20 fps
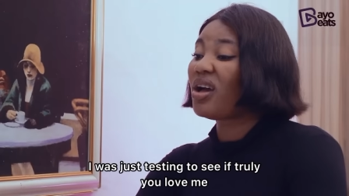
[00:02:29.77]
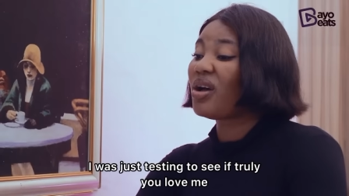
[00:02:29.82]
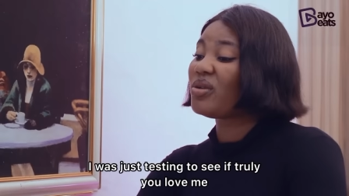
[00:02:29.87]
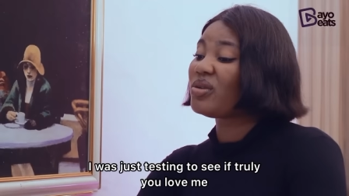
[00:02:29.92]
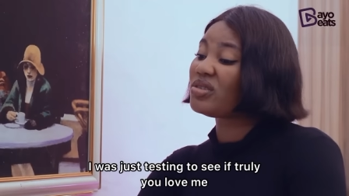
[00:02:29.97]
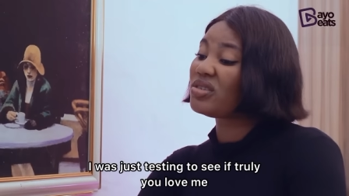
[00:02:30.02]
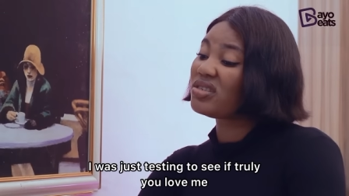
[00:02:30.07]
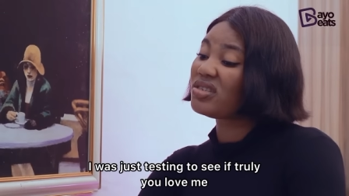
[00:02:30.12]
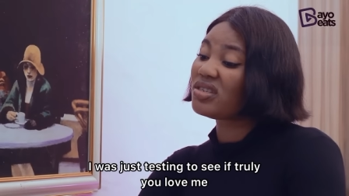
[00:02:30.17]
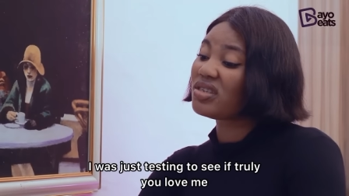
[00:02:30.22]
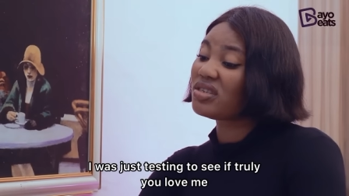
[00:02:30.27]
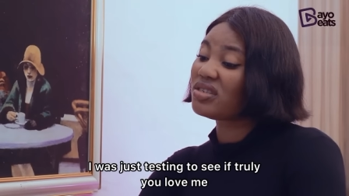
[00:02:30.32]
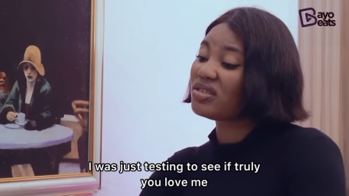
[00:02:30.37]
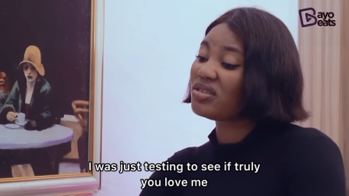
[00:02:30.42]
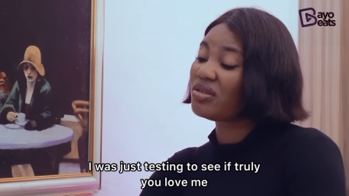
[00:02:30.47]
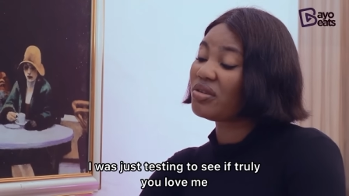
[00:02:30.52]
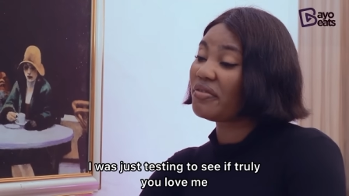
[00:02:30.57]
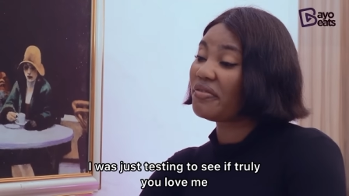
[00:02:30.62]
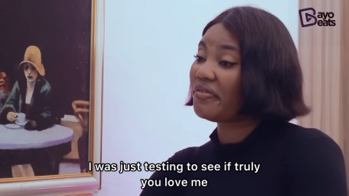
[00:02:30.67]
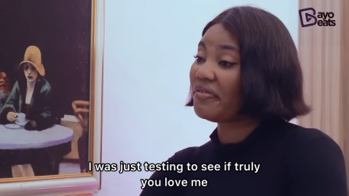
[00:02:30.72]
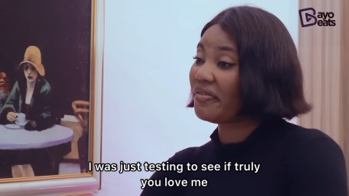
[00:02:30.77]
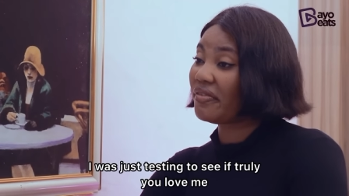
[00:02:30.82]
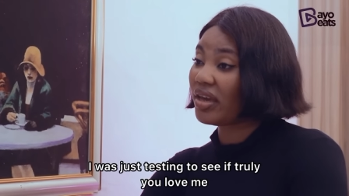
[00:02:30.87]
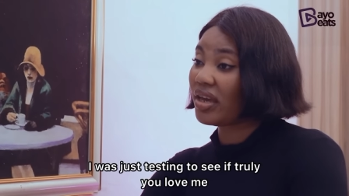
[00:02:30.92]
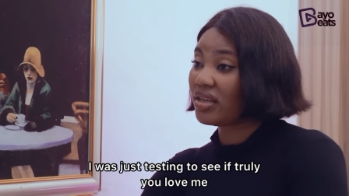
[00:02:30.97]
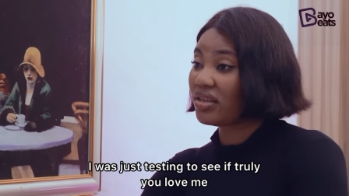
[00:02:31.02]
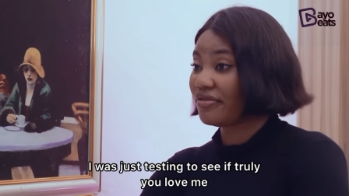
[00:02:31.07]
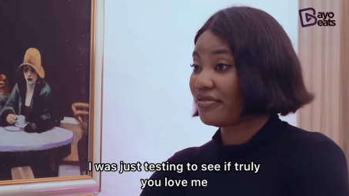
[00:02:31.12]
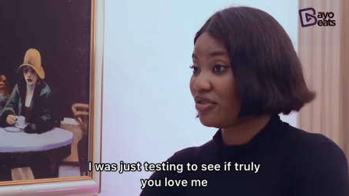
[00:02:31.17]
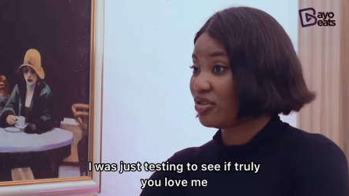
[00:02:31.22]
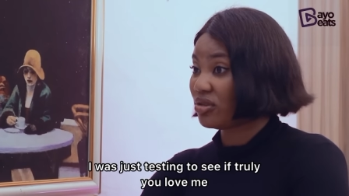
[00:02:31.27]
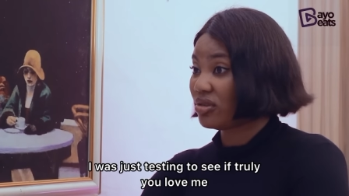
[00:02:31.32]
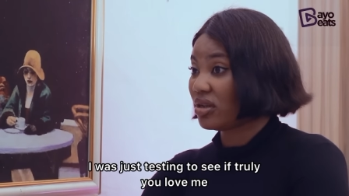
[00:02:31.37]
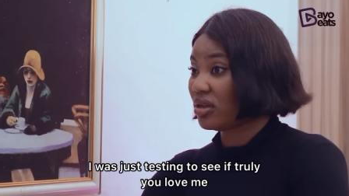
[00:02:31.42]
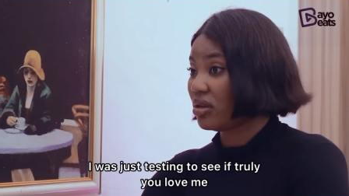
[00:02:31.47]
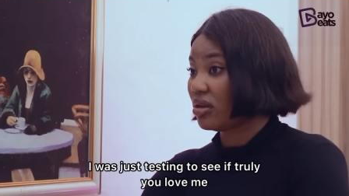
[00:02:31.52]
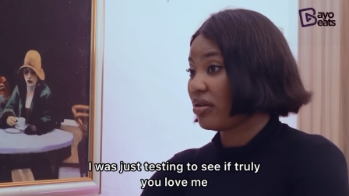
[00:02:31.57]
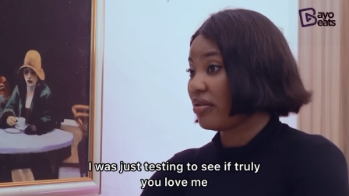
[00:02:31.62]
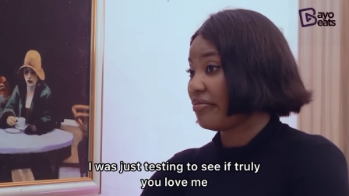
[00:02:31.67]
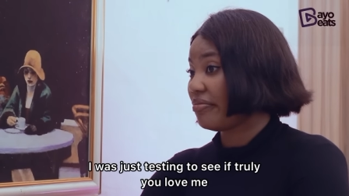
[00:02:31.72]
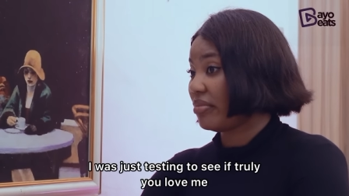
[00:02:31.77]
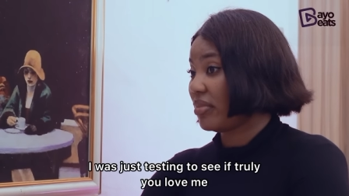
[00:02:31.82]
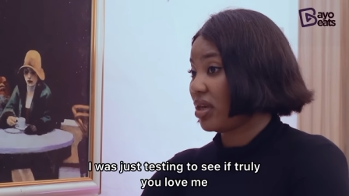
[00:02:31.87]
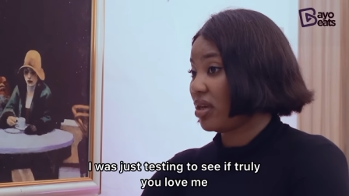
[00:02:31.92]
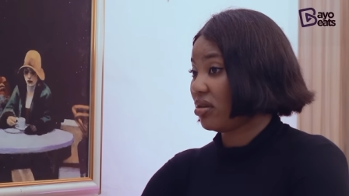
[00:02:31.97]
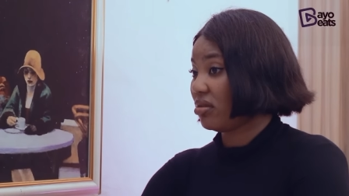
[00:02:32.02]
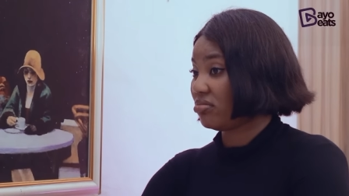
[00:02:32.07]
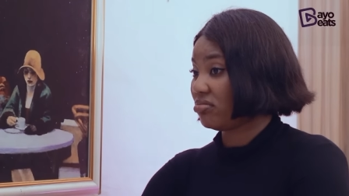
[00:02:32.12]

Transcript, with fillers: I was just testing your faith if truly you love me.